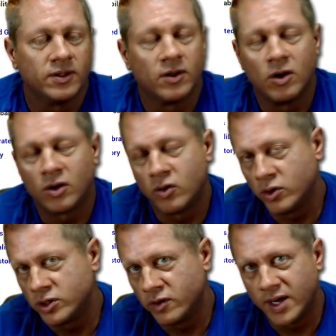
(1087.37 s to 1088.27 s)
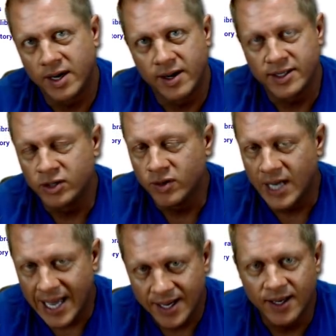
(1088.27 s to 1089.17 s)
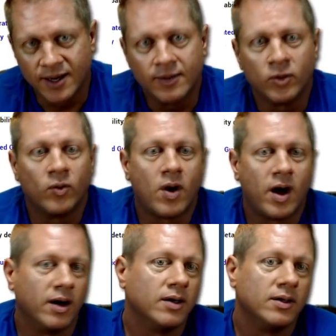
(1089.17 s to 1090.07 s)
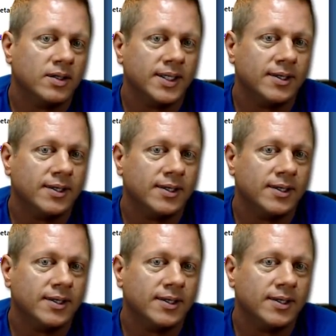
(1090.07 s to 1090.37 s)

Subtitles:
Of course, over areas that do not need any more water.